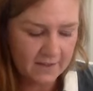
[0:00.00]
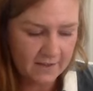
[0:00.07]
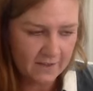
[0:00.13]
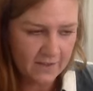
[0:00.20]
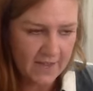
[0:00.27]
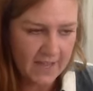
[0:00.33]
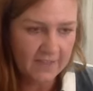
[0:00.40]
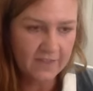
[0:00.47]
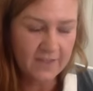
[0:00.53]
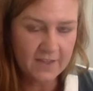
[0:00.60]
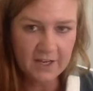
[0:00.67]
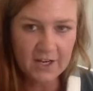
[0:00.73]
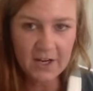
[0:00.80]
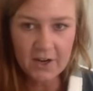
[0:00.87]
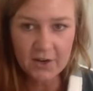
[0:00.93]
then
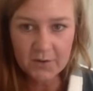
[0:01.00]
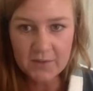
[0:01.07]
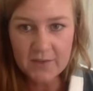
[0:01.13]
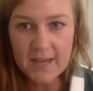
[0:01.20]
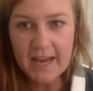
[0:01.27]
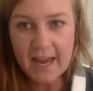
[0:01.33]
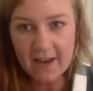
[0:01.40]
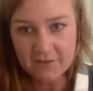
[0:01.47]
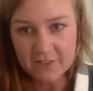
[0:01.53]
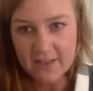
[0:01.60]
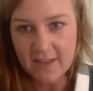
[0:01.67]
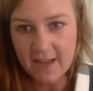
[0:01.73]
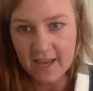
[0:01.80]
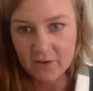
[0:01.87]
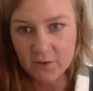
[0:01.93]
you know they have to
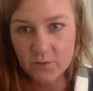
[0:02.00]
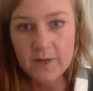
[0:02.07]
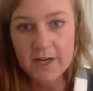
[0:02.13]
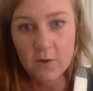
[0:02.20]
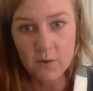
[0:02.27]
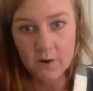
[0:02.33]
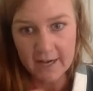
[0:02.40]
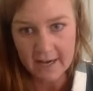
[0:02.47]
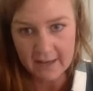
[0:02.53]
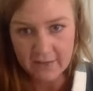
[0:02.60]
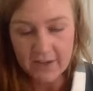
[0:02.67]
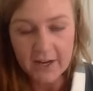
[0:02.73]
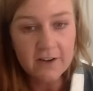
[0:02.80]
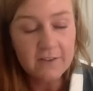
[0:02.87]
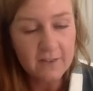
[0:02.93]
then reorient
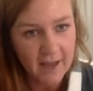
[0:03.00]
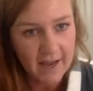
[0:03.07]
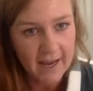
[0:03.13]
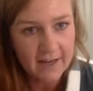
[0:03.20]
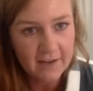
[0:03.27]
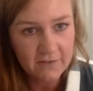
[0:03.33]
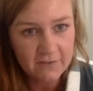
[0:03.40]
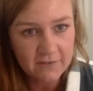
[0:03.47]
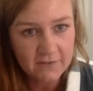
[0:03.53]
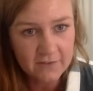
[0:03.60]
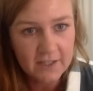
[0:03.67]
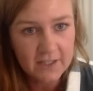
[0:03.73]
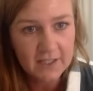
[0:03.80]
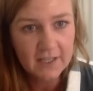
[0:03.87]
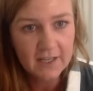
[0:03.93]
their life
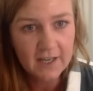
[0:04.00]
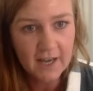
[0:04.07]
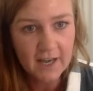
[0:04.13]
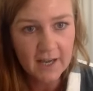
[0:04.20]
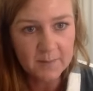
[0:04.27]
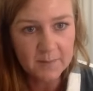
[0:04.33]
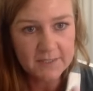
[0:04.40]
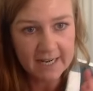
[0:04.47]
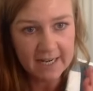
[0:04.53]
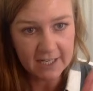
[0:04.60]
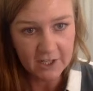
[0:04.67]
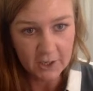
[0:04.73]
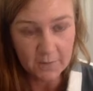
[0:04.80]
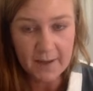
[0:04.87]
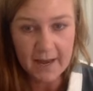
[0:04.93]
um,
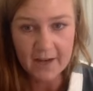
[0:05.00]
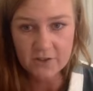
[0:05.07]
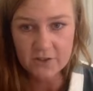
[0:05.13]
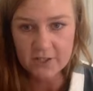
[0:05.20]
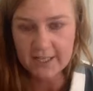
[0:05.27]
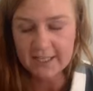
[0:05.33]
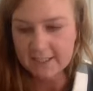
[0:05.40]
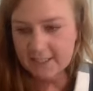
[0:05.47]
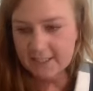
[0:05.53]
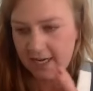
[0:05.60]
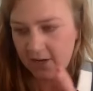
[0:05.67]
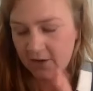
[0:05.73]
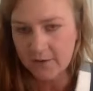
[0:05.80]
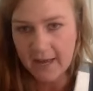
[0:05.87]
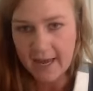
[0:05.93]
take your boundary and
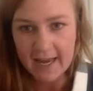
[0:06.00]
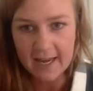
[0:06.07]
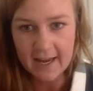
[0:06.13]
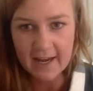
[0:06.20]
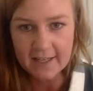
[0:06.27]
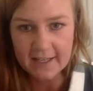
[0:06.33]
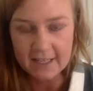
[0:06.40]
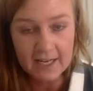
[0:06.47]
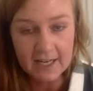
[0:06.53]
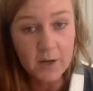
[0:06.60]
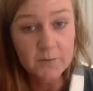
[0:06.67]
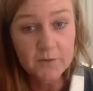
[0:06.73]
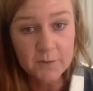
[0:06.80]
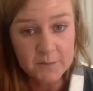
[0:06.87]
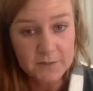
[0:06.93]
say okay i need
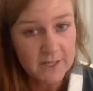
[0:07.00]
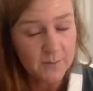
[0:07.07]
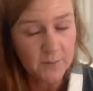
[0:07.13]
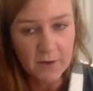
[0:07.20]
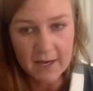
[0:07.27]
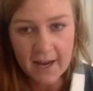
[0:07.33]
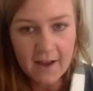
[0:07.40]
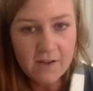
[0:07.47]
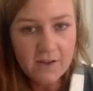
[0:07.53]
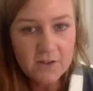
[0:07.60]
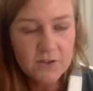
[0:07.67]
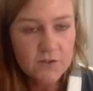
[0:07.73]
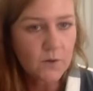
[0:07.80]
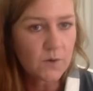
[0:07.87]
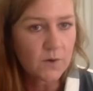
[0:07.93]
help from someone
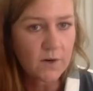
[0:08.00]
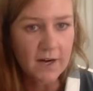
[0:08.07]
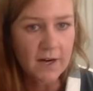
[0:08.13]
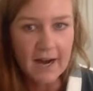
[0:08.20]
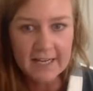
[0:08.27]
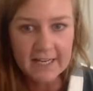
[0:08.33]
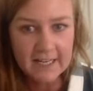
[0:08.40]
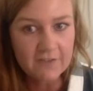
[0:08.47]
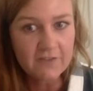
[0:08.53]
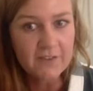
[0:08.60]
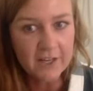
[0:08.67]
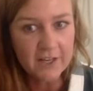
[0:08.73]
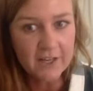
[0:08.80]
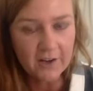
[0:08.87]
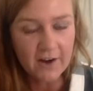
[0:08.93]
else or i need to
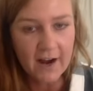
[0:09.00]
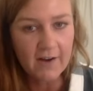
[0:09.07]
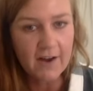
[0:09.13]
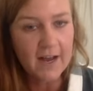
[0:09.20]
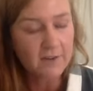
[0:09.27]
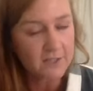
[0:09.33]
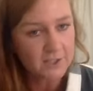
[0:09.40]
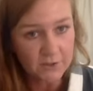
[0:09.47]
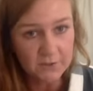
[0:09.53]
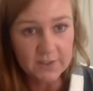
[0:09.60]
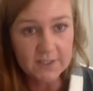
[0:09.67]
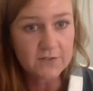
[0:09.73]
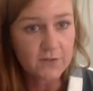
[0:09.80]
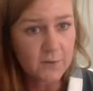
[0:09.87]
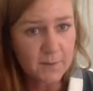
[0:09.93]
figure out how to do
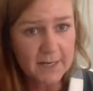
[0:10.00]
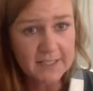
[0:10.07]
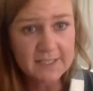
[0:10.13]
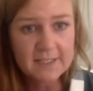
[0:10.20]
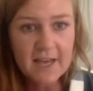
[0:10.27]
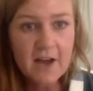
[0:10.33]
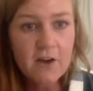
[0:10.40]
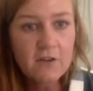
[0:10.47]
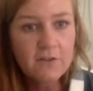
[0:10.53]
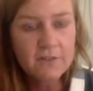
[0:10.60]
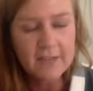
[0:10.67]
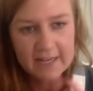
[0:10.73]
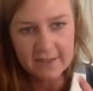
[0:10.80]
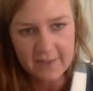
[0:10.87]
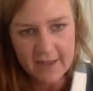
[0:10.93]
this for myself
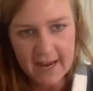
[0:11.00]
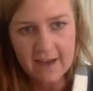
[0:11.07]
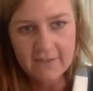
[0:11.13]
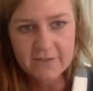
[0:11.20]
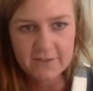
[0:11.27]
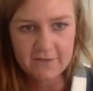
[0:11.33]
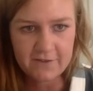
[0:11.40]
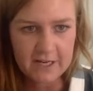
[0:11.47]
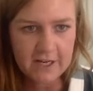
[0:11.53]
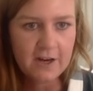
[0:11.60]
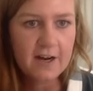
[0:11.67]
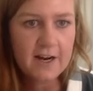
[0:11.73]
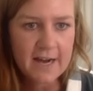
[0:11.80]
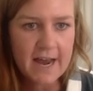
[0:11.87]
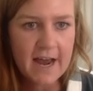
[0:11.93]
like they have to
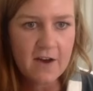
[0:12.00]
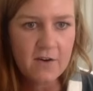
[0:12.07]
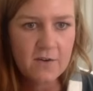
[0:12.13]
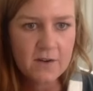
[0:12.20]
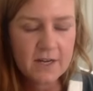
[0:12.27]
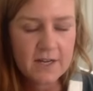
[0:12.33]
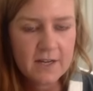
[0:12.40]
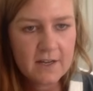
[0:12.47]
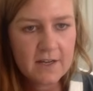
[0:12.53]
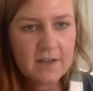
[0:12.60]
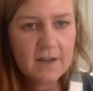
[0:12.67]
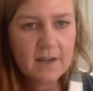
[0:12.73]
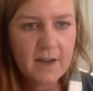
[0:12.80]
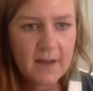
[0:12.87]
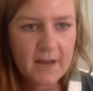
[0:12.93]
figure it out
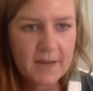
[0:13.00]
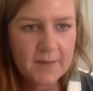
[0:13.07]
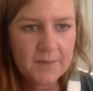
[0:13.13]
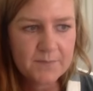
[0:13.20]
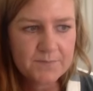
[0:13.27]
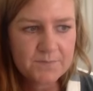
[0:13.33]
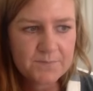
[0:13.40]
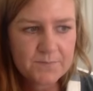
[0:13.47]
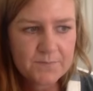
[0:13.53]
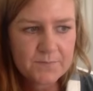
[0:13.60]
um